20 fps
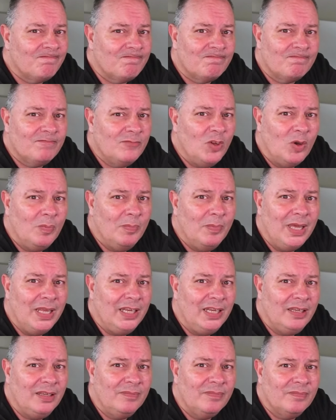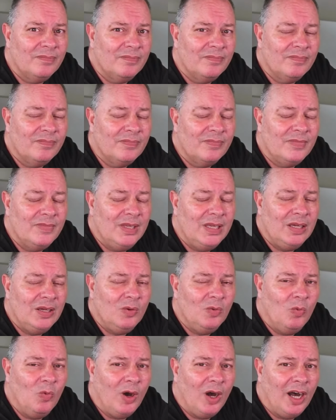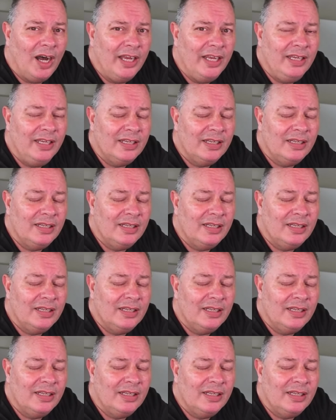Not many. Why?